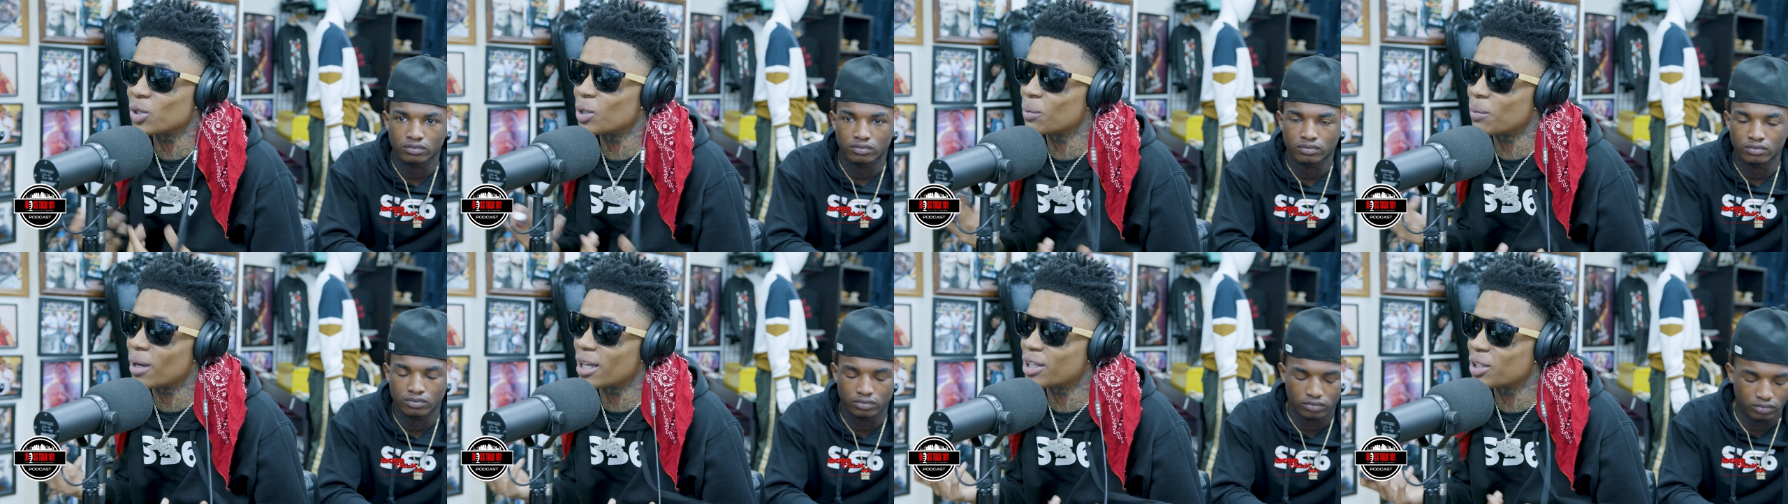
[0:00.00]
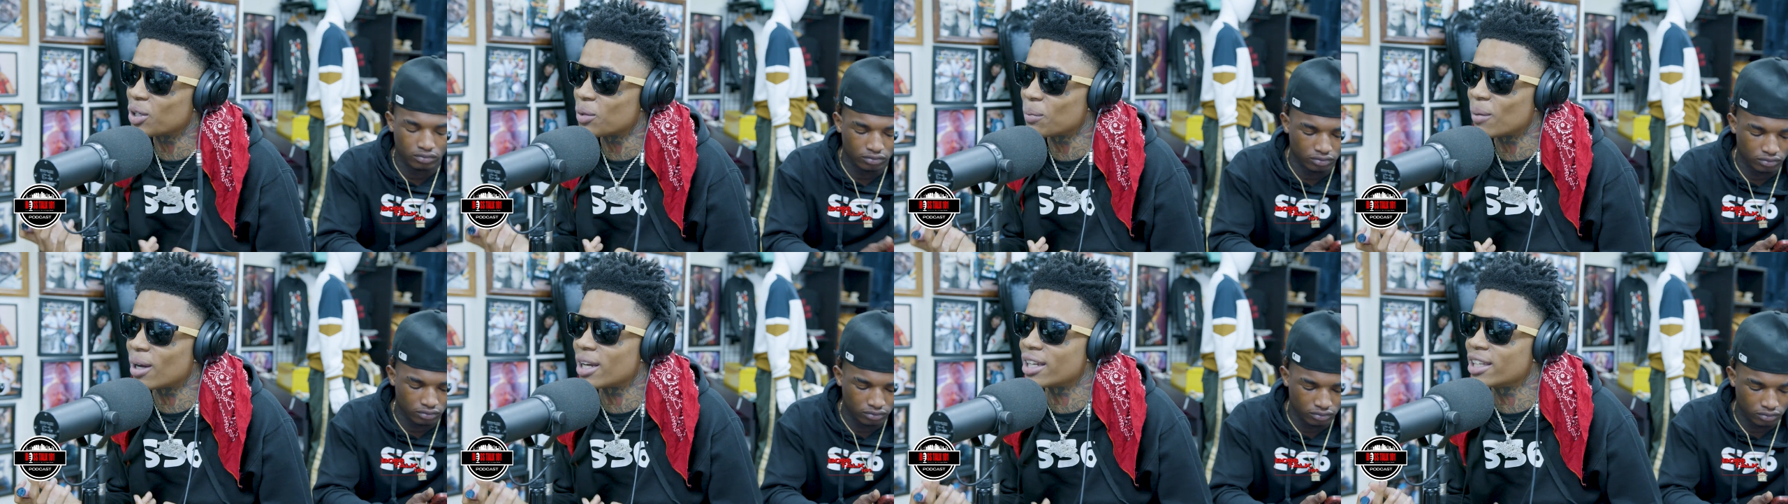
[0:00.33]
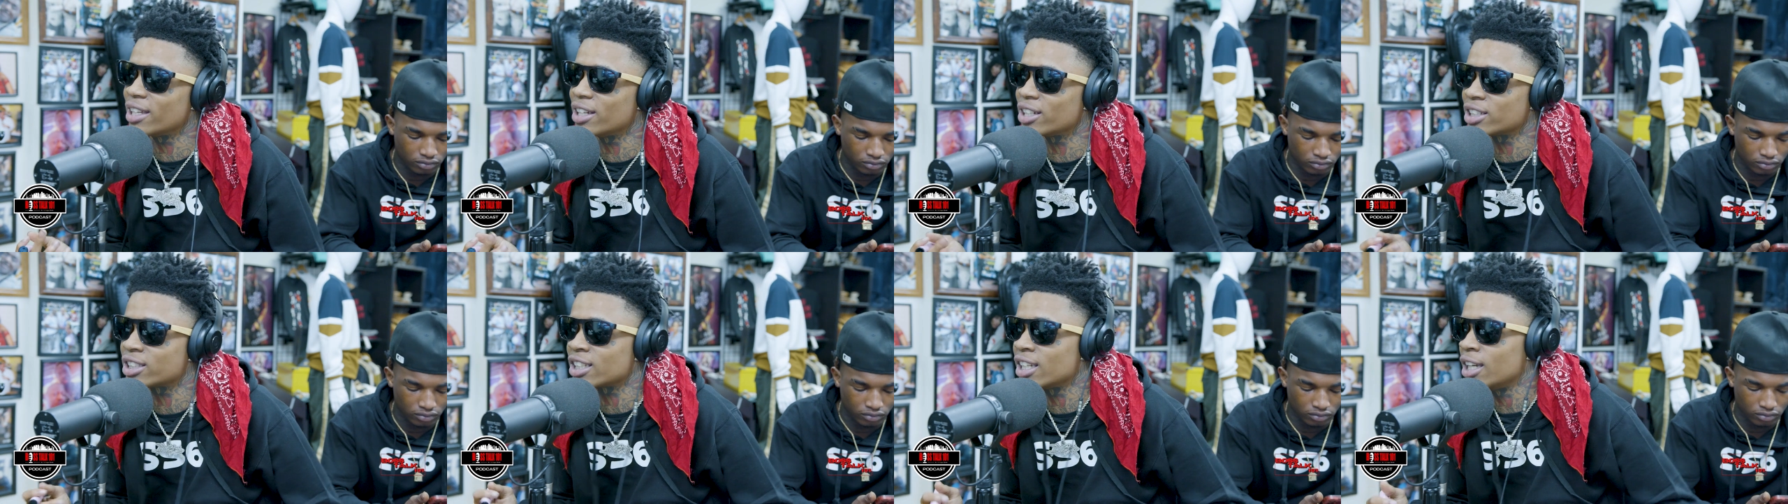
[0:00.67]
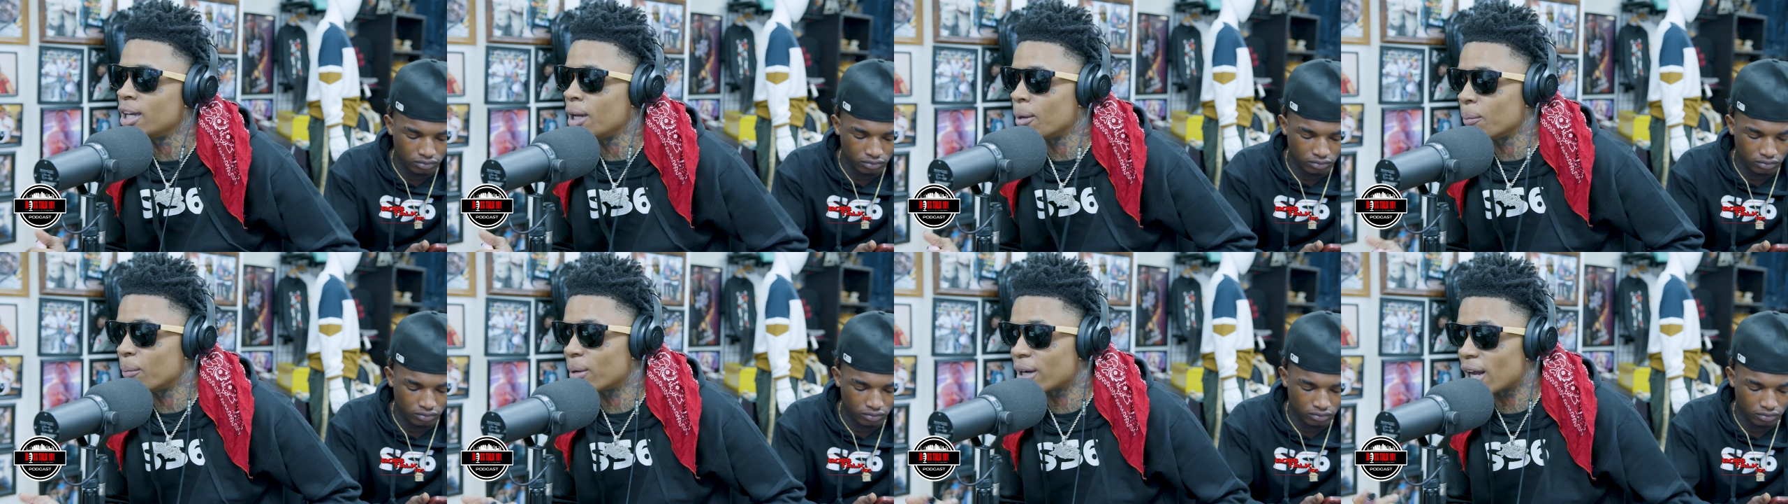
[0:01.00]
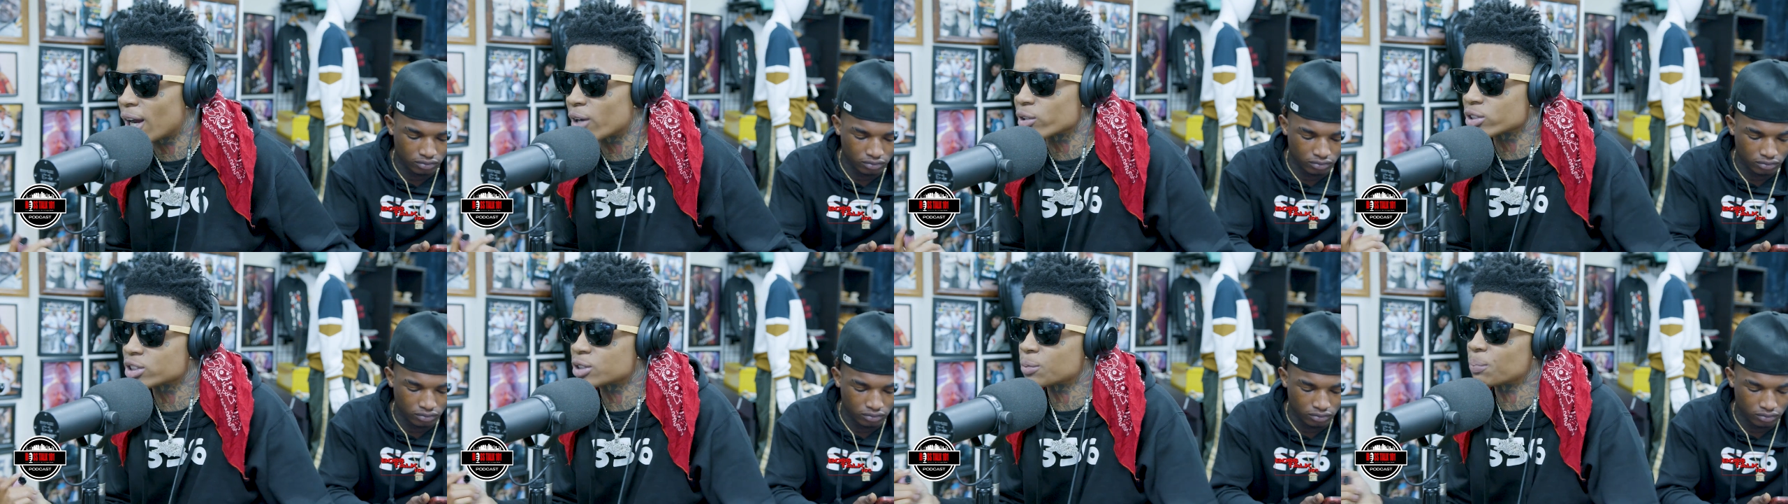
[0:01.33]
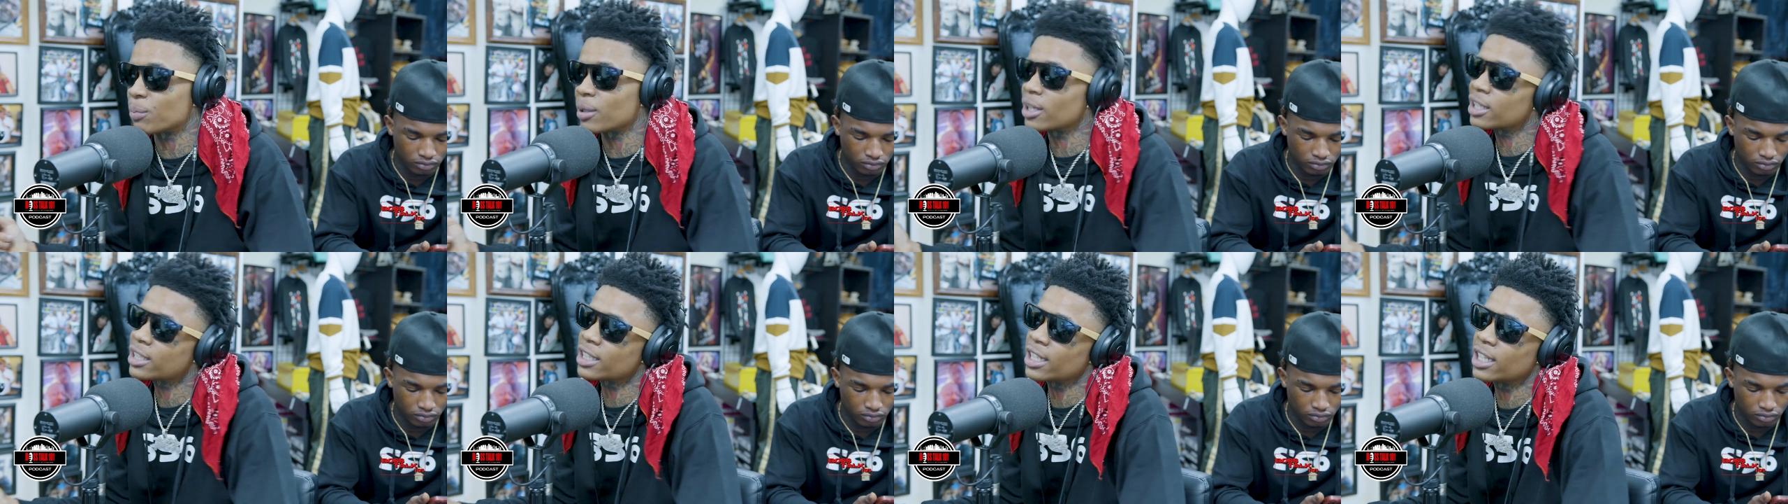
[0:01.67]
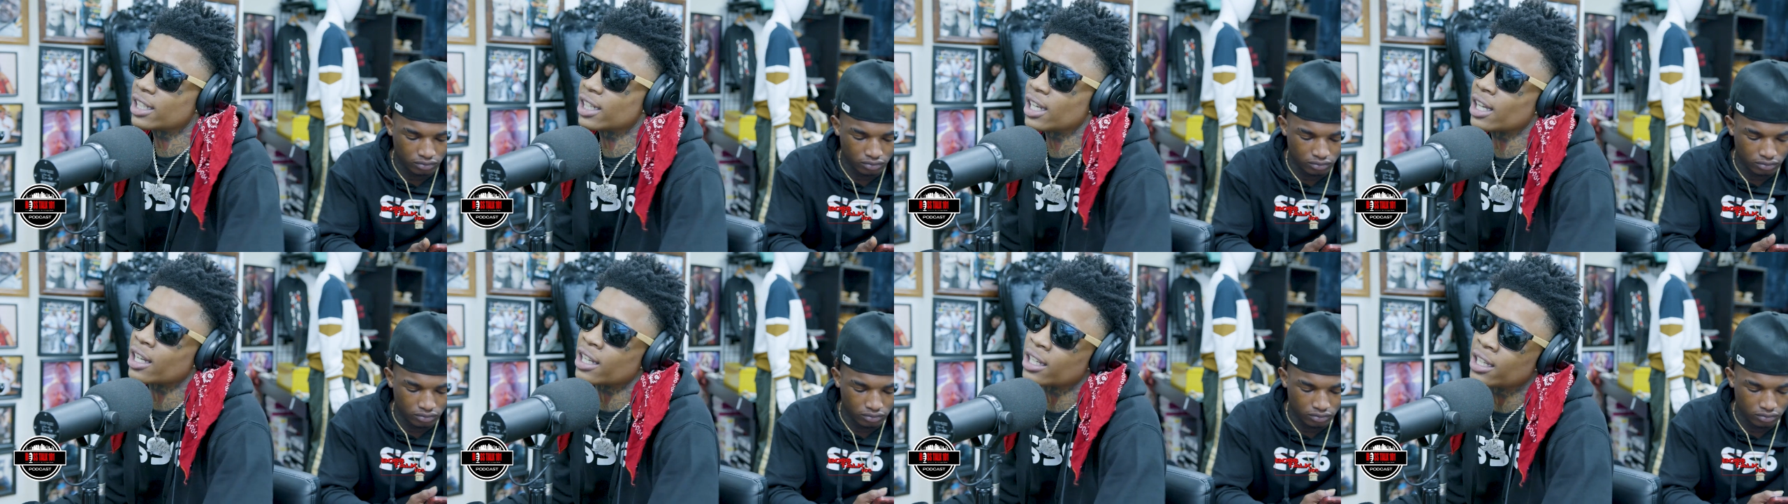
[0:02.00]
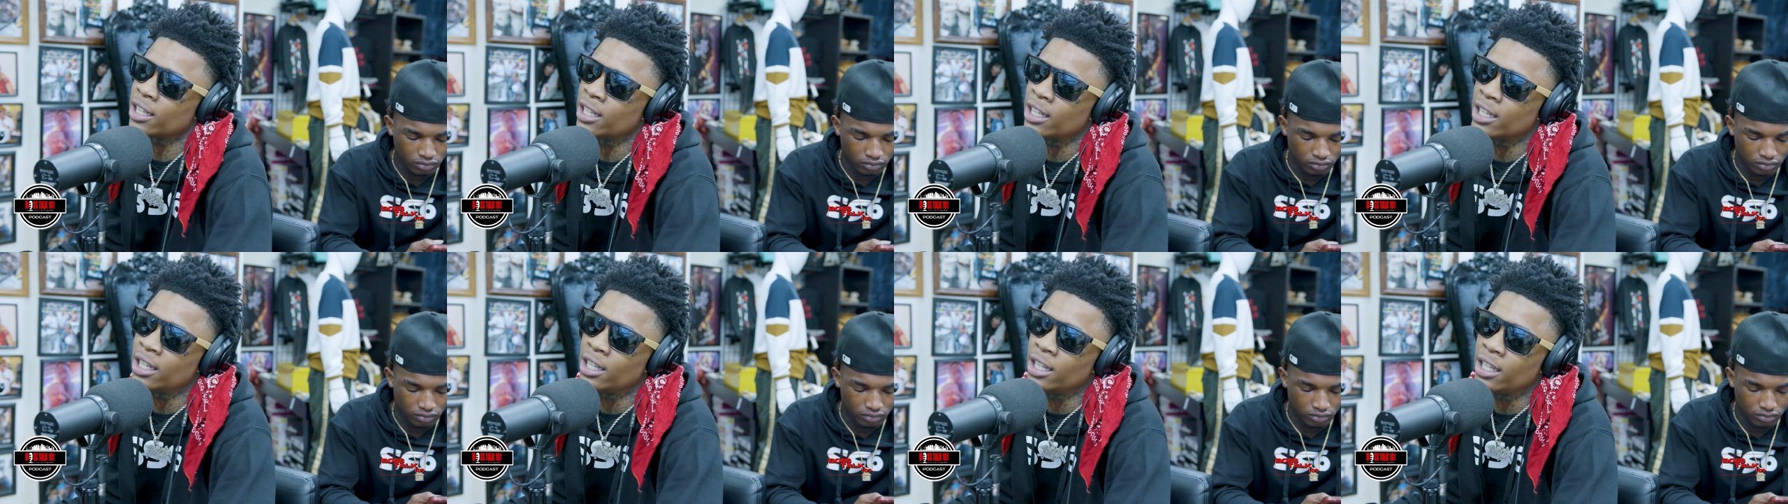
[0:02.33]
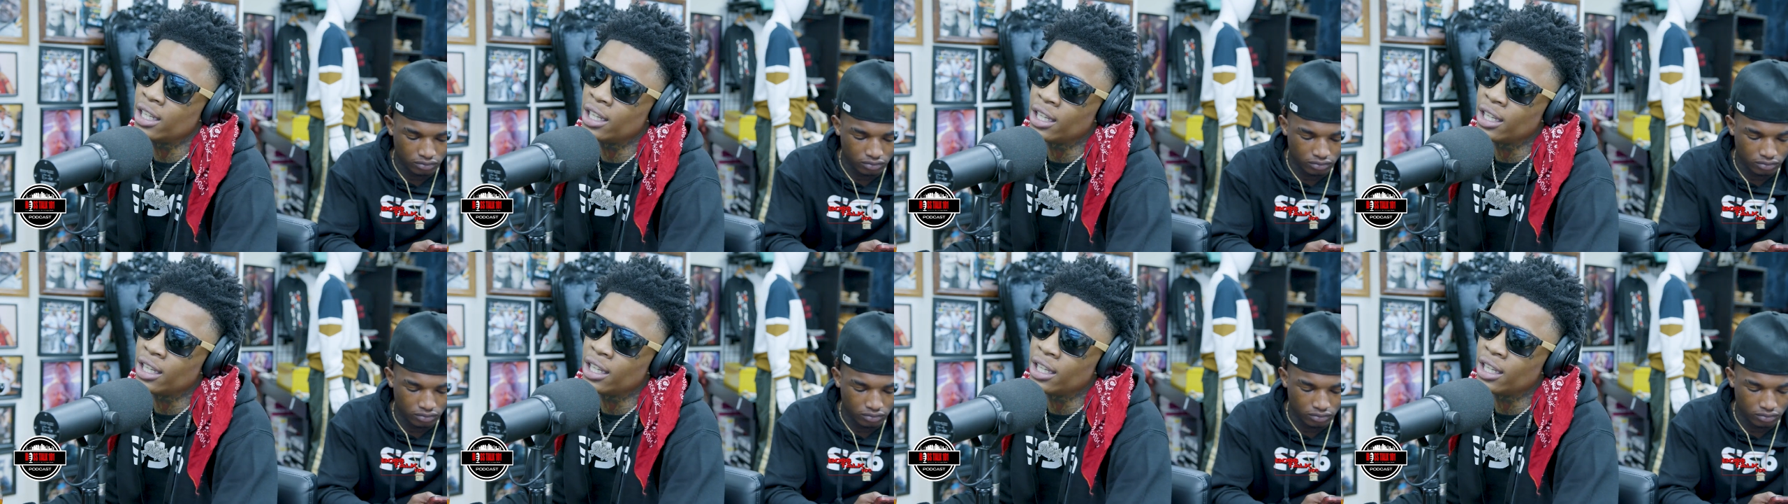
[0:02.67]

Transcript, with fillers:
Speaker 1: I don't know about nobody else, but I respect that. Like